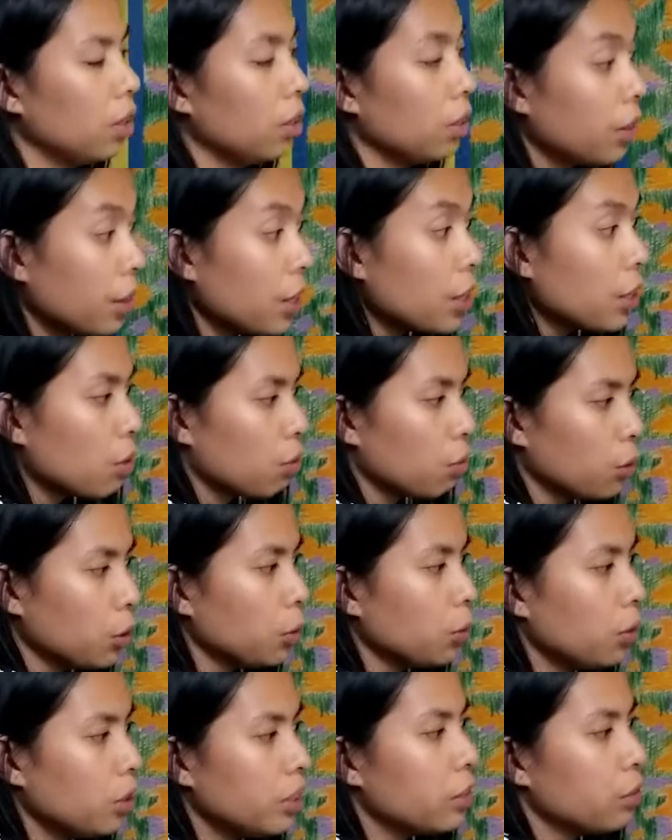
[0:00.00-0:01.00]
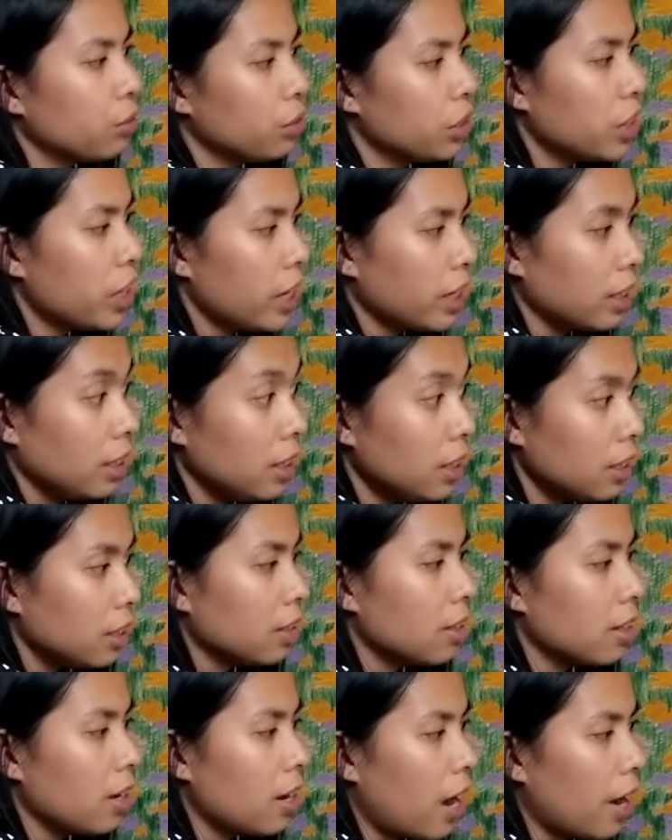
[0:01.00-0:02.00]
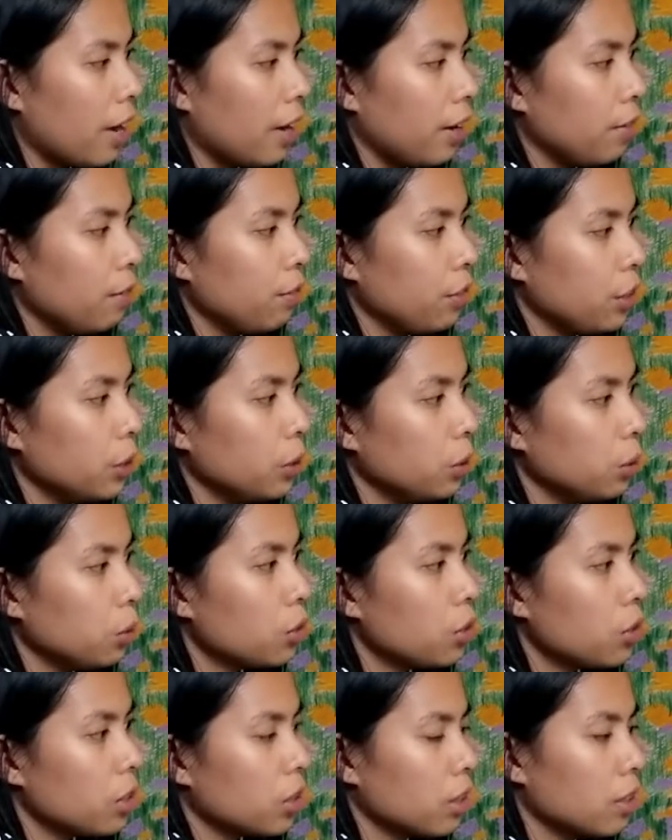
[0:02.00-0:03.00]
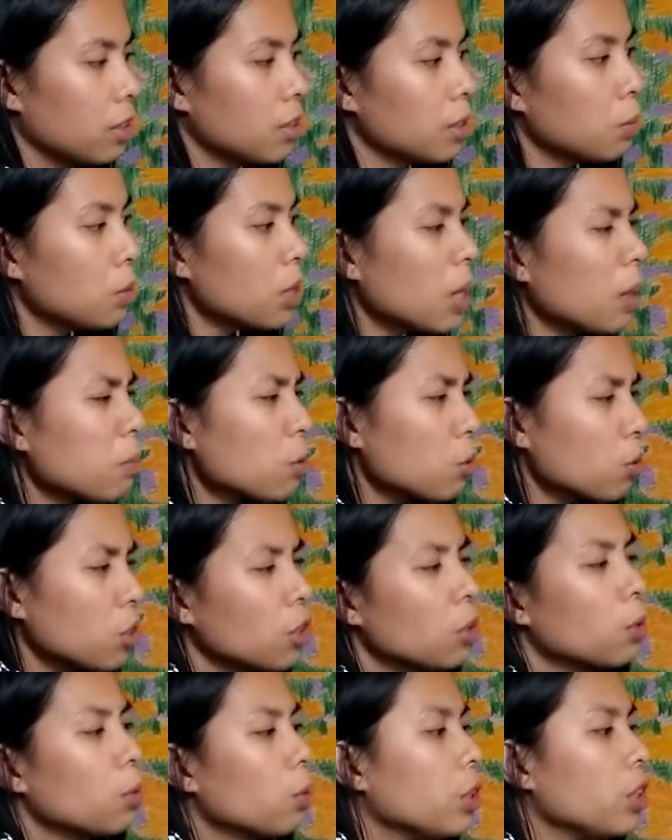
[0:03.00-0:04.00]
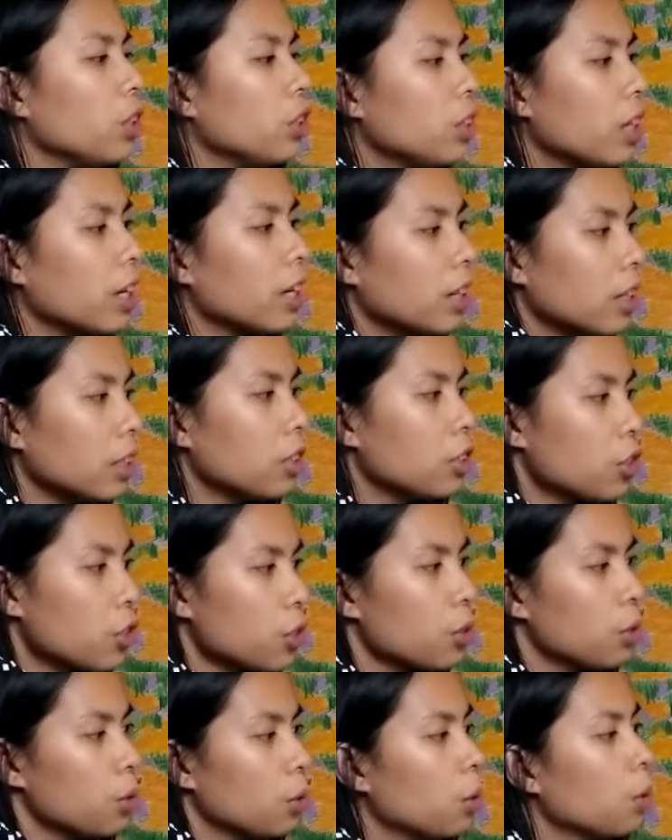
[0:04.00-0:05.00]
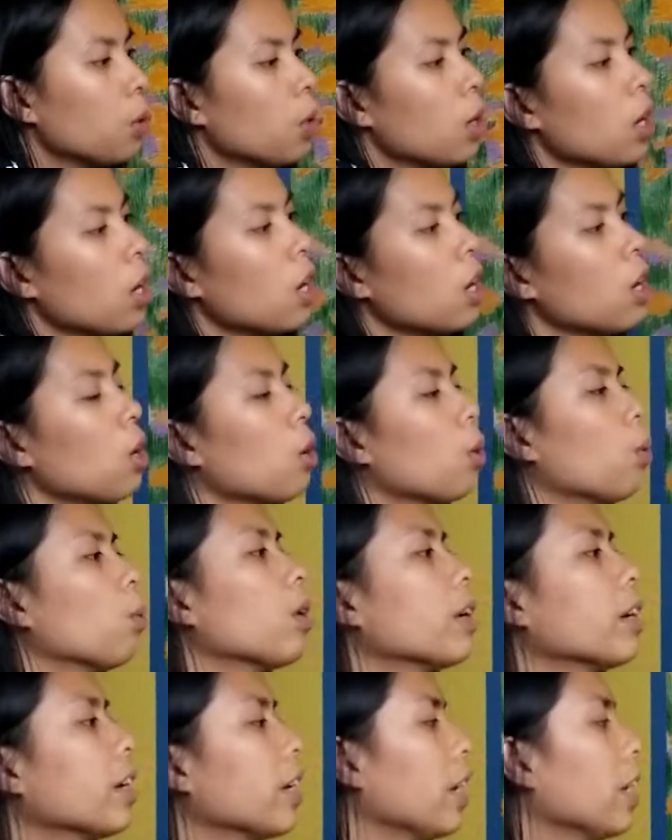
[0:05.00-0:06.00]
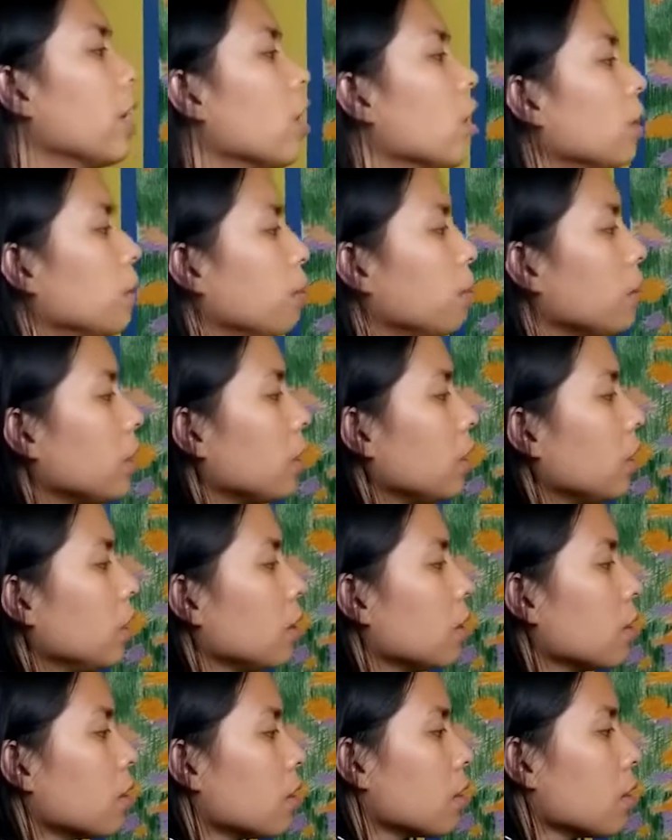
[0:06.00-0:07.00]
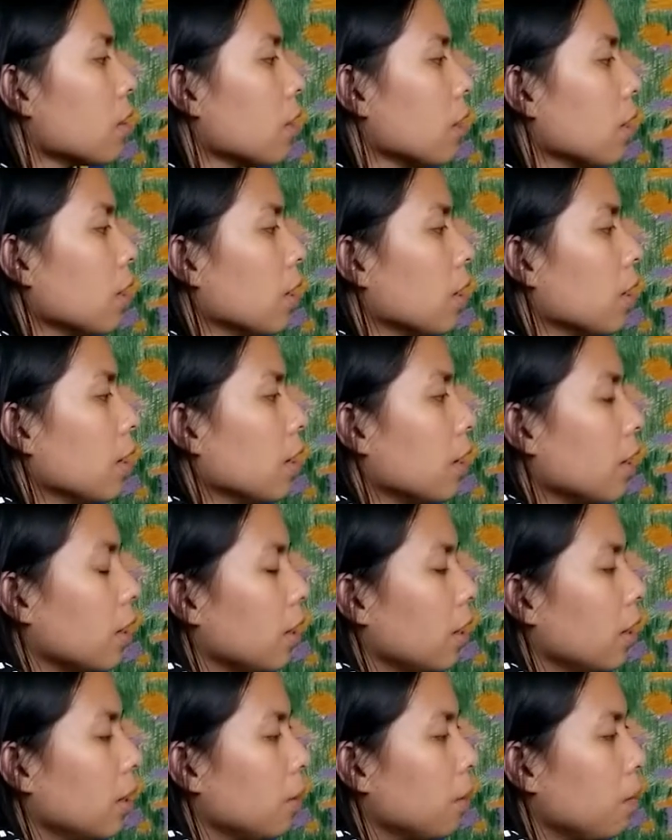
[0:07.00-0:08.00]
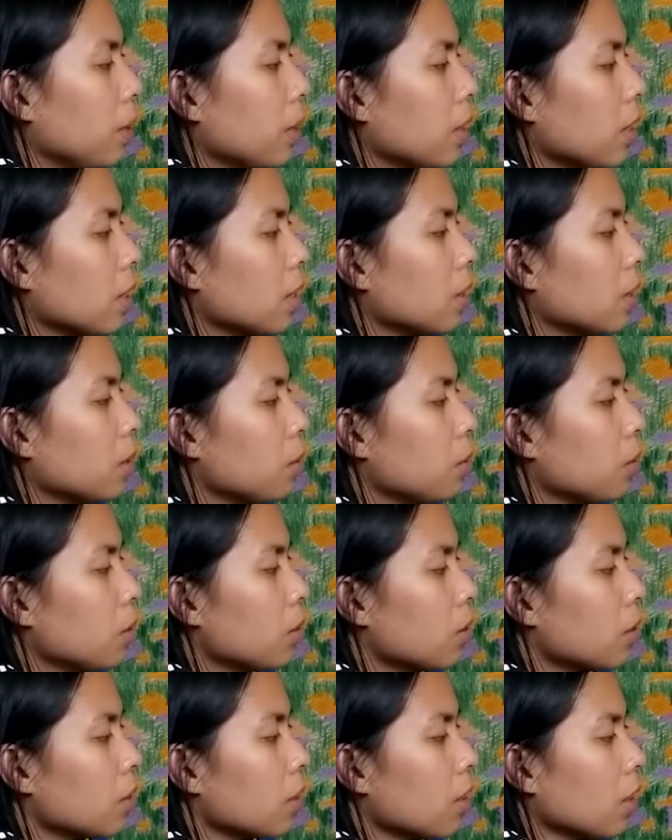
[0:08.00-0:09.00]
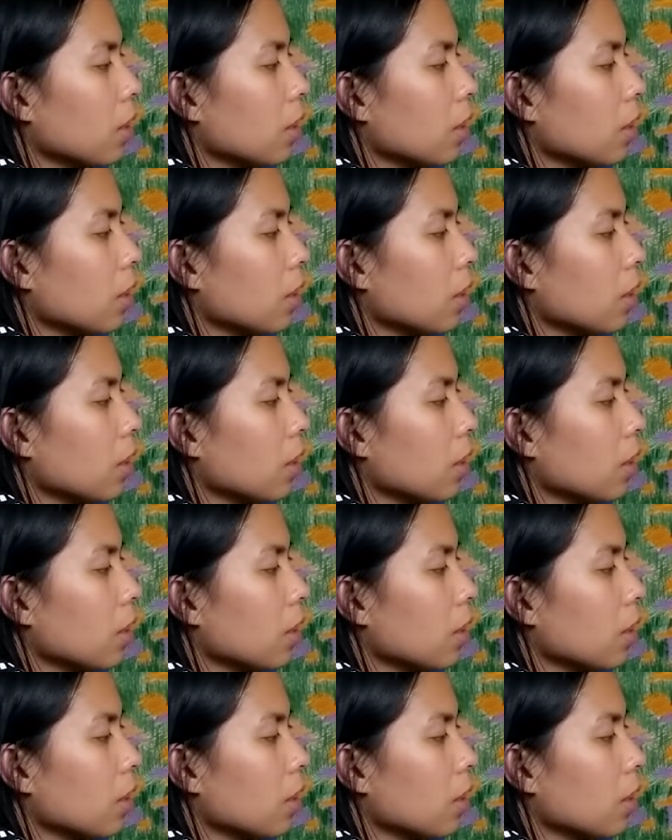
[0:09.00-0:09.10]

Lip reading: the different techniques that I've used. Because sometimes when you get into working on a piece, it becomes